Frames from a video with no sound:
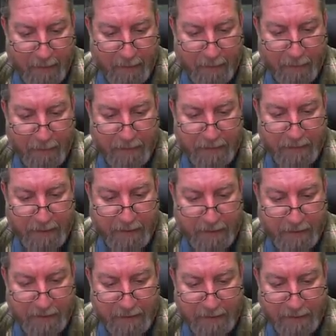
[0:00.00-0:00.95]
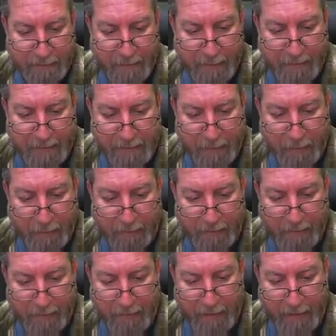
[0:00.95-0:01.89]
which it is. Maybe it's
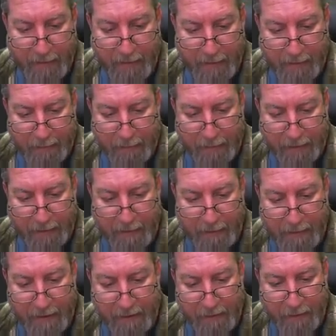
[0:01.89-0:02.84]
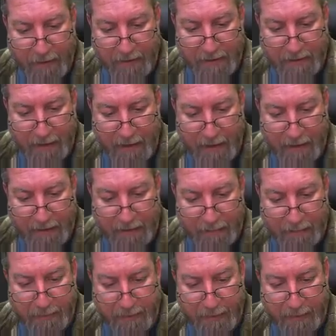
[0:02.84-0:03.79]
both. But coming across a
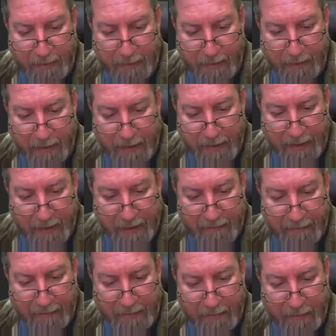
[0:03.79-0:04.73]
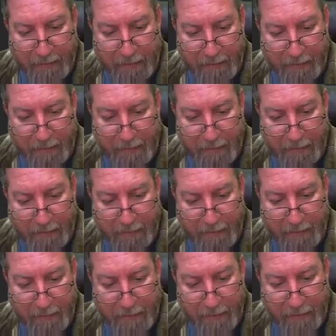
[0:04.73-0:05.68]
huntsman, even though
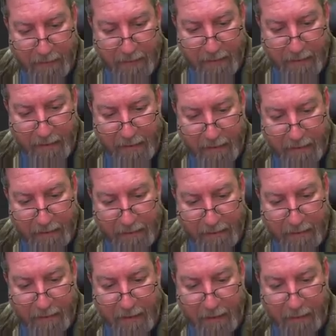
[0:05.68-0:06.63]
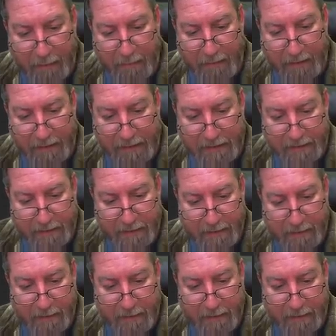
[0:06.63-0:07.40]
they're harmless,